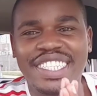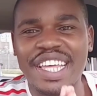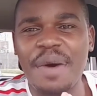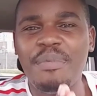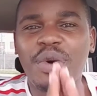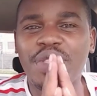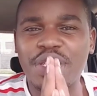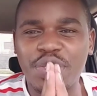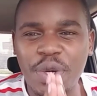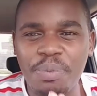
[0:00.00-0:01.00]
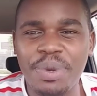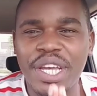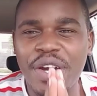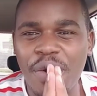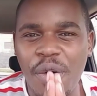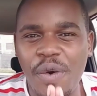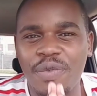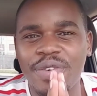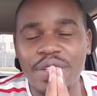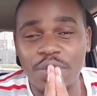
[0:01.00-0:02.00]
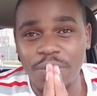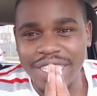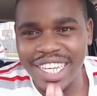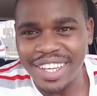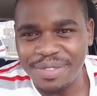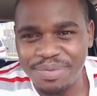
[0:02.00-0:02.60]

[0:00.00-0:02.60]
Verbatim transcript: about the topic of today.